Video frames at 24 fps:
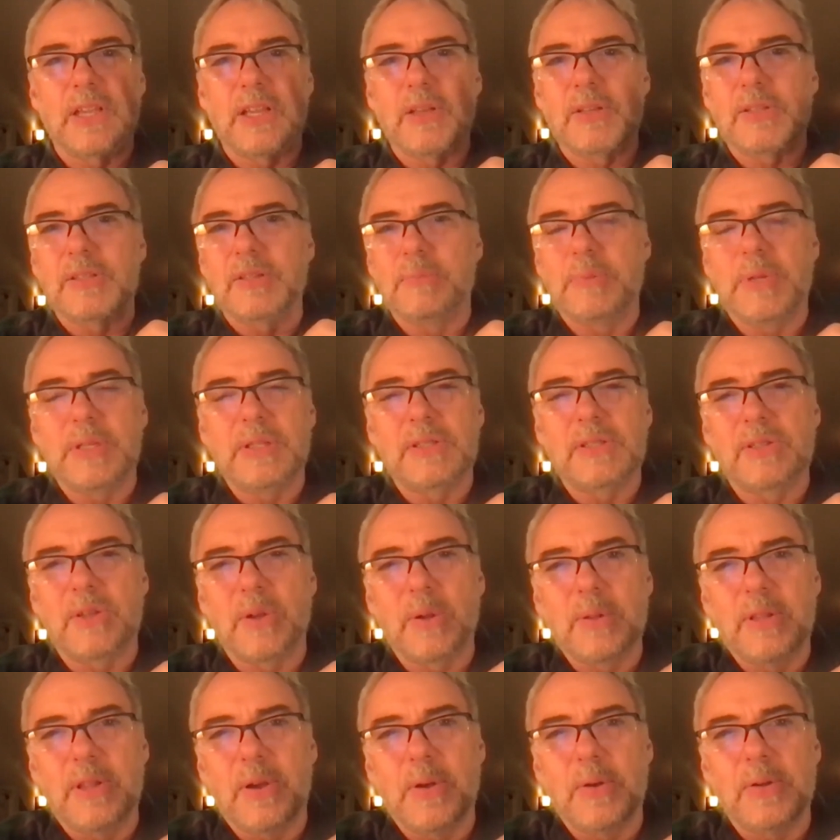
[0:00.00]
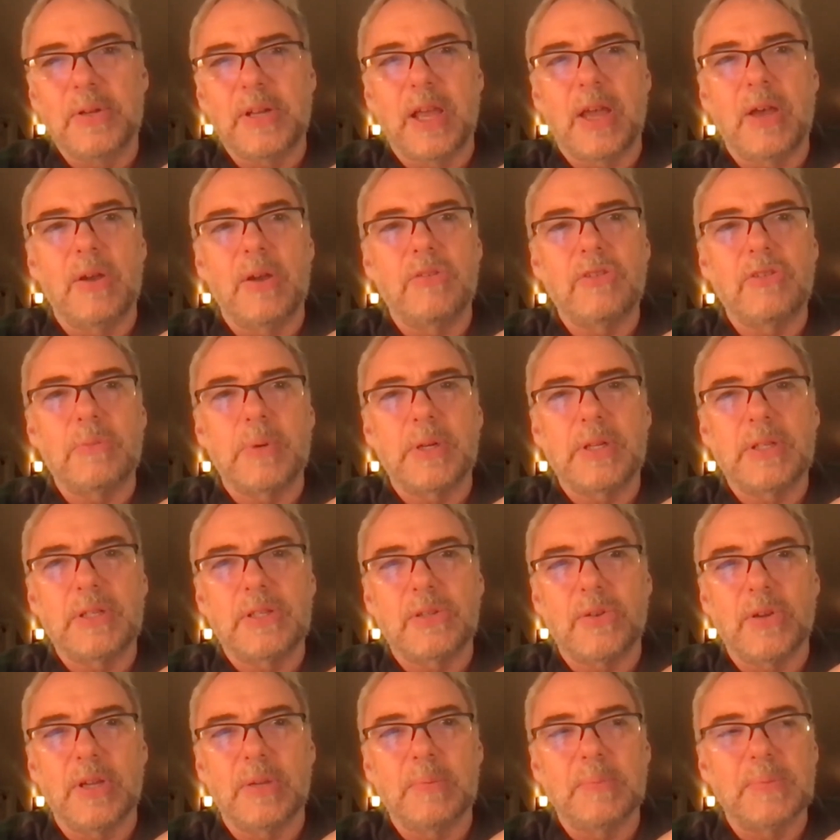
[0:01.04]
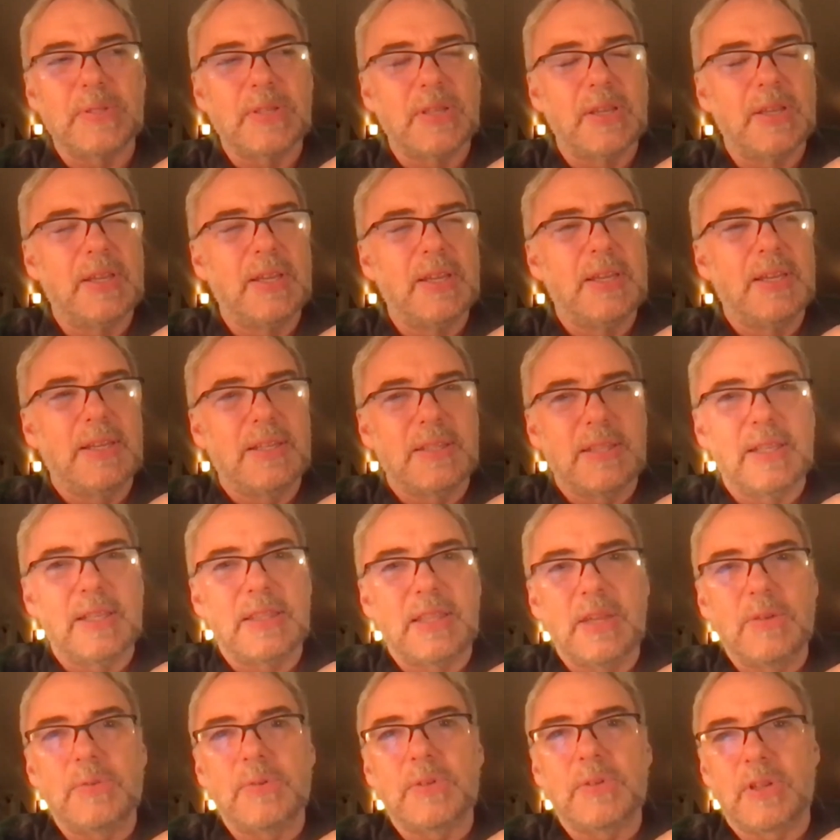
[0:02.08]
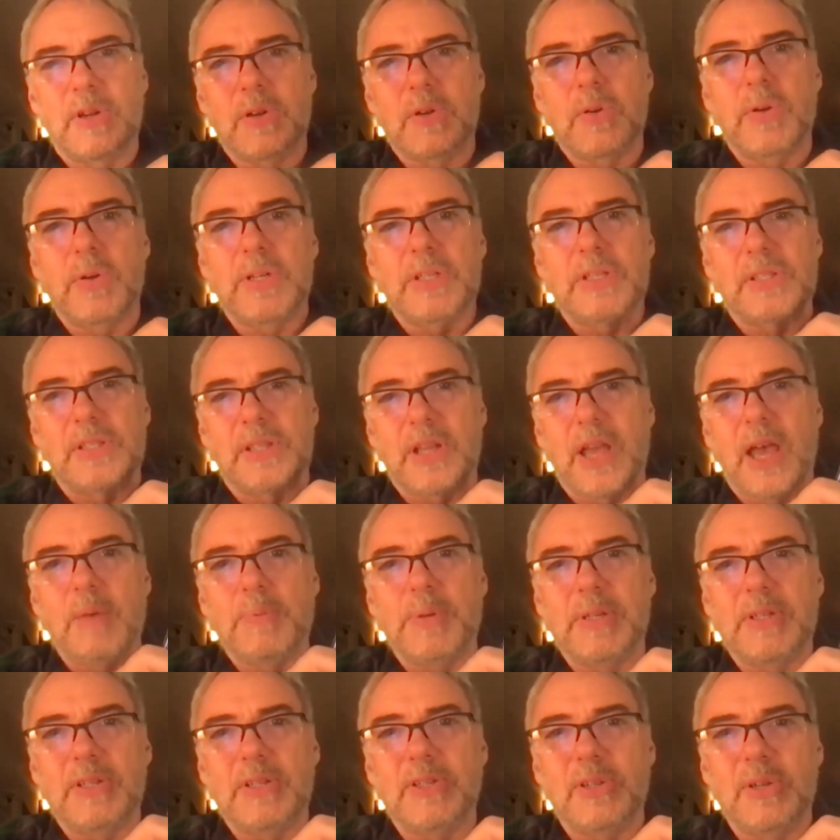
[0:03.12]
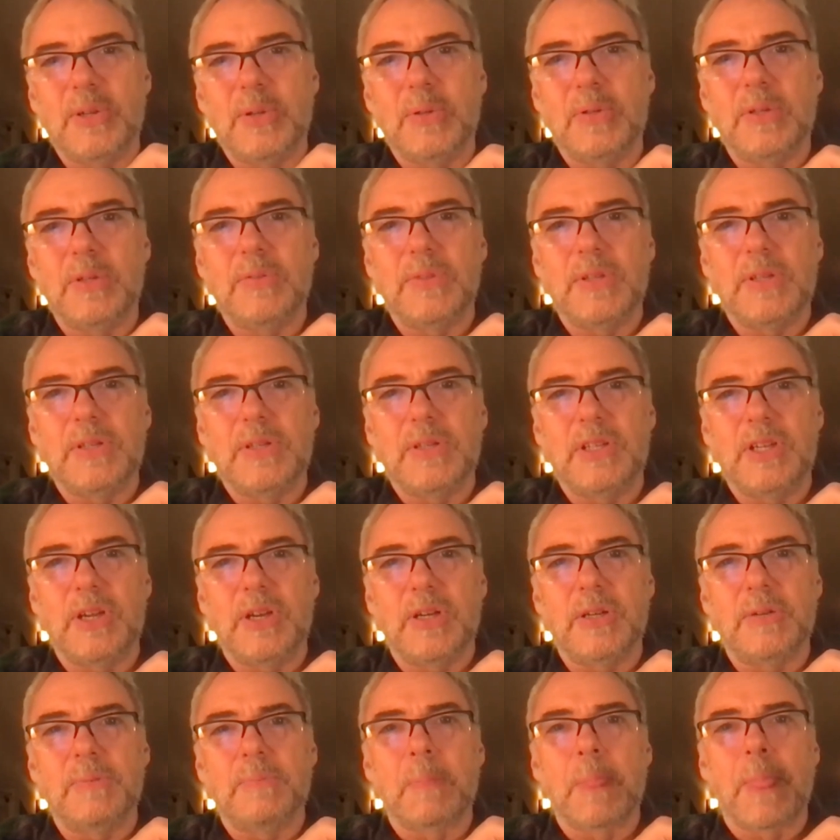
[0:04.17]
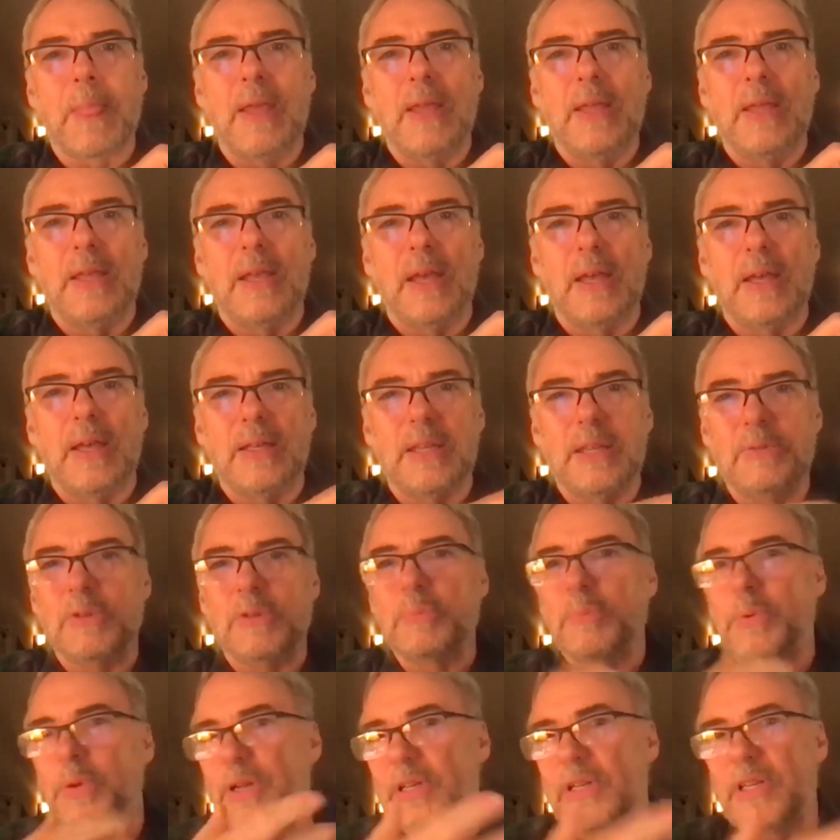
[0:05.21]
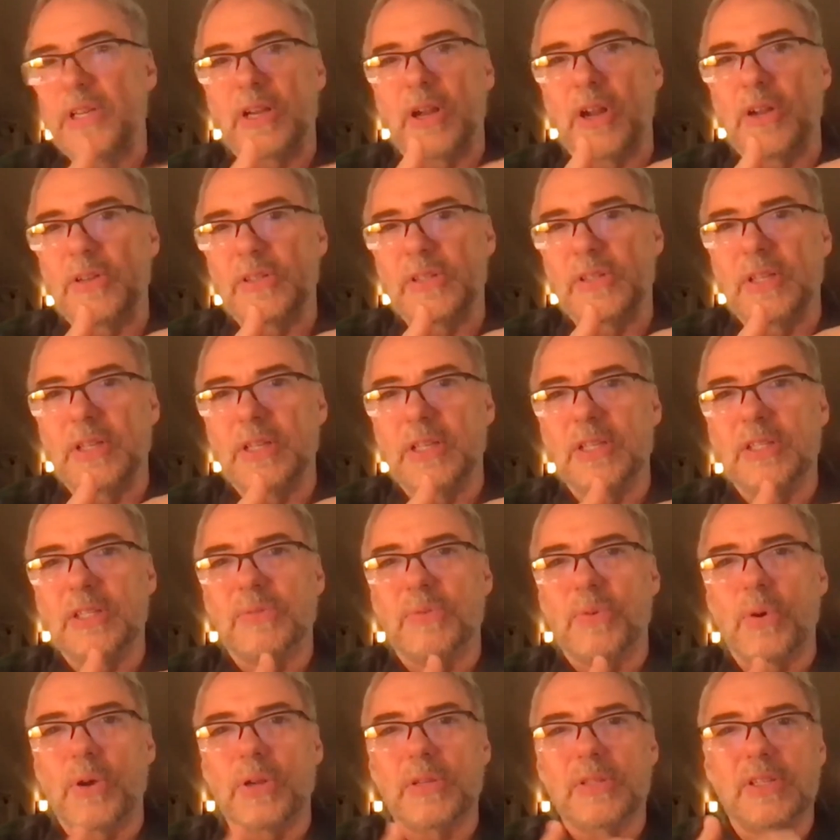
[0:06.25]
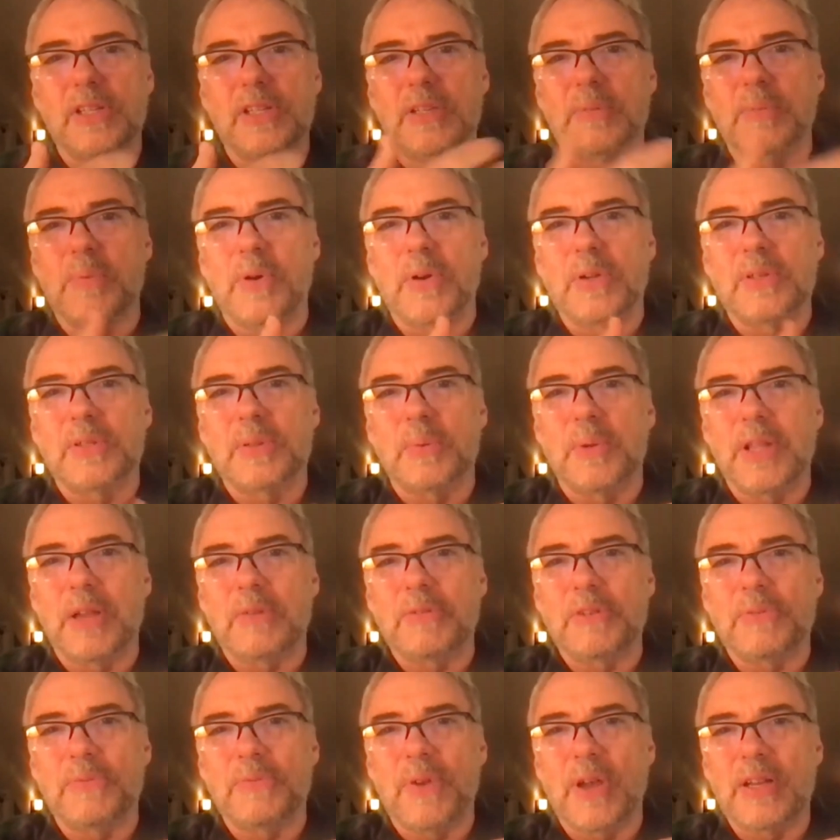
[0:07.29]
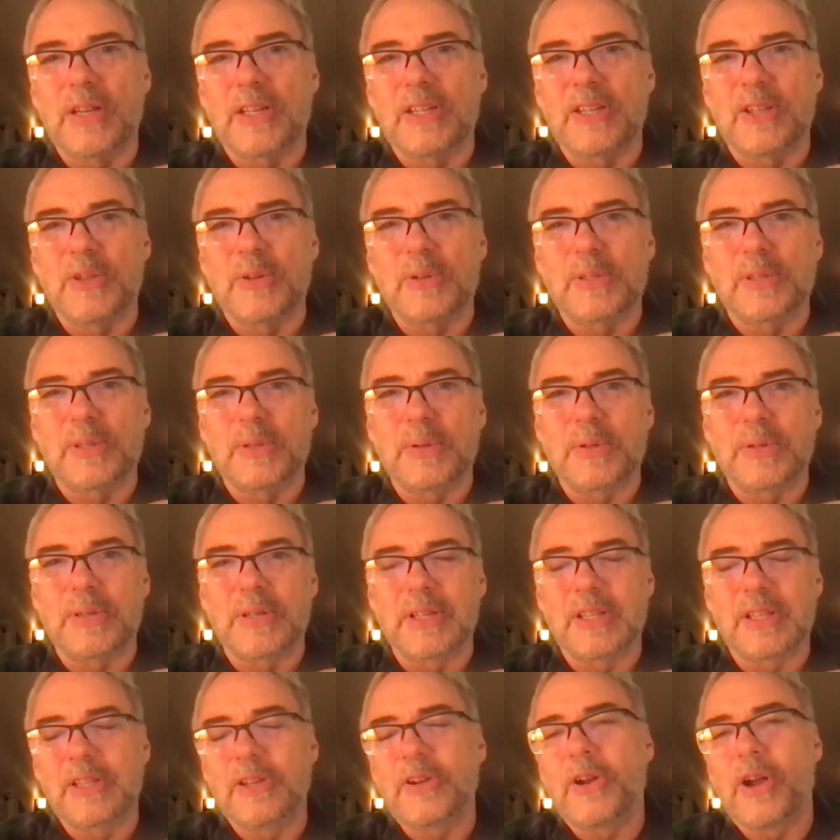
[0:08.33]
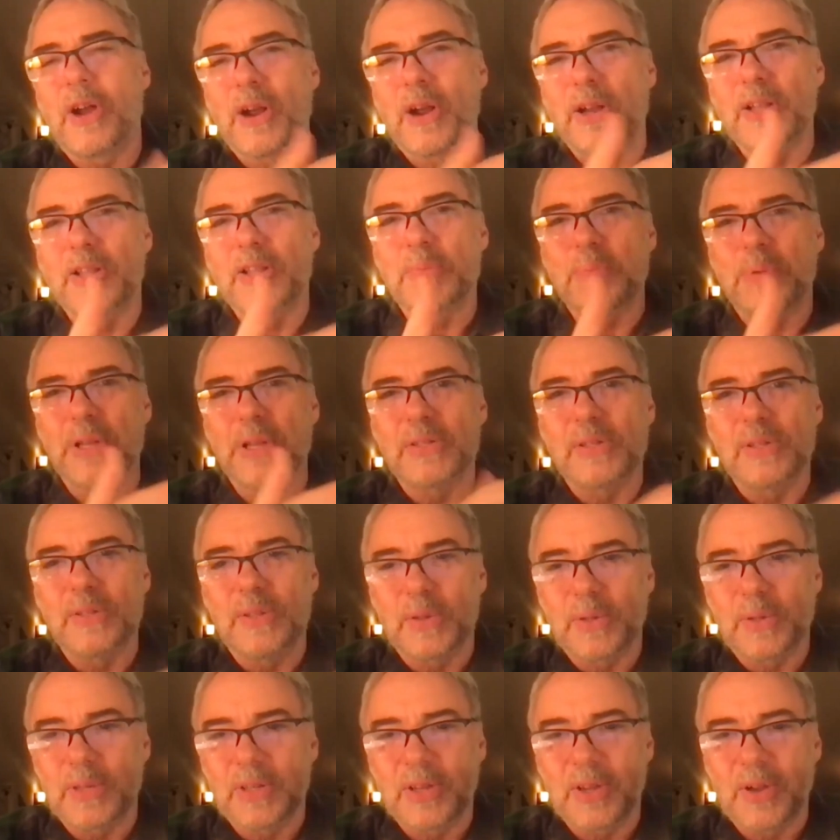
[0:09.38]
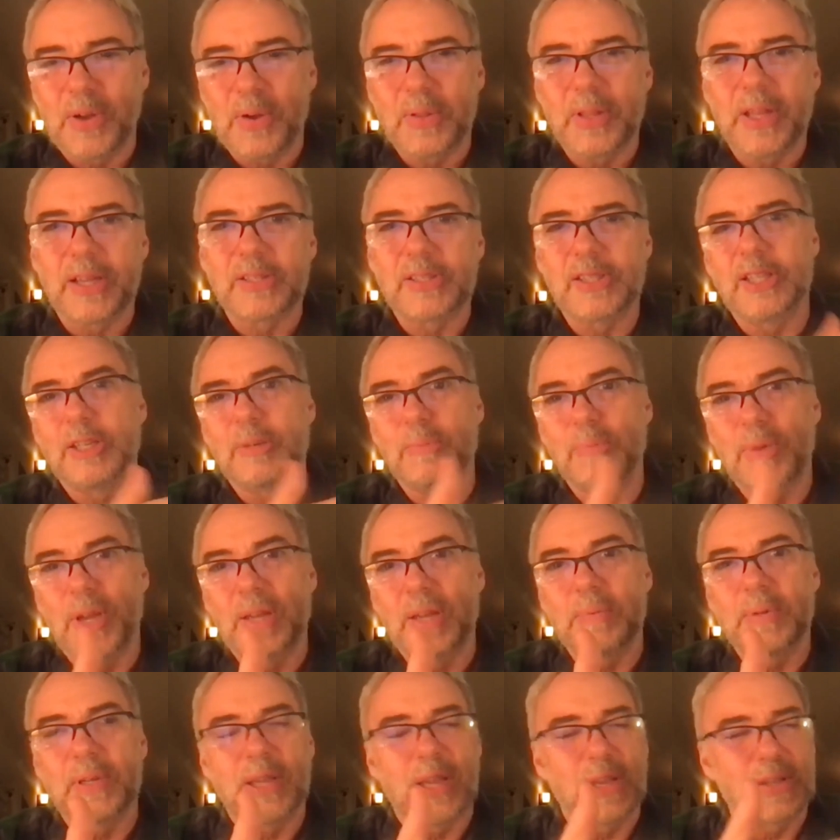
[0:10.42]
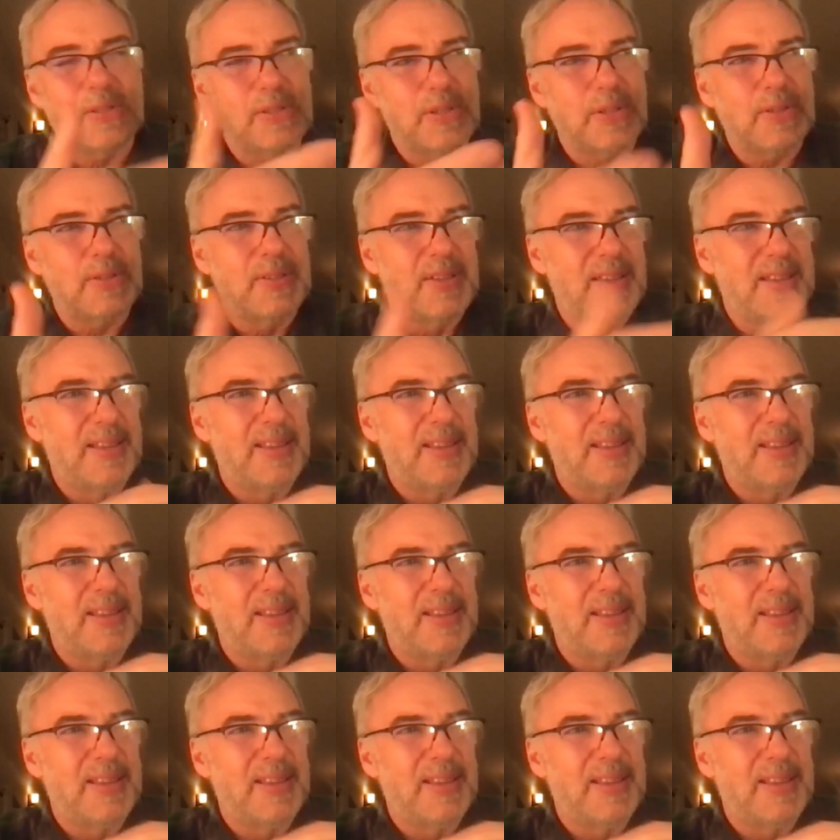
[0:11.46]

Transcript: sales have been so low now, everybody streams, that they they're going to stop in June of this year, uh, even printing our CDs for us anymore. So we'll have to find another solution. And there are other places you can go, like CD Baby has a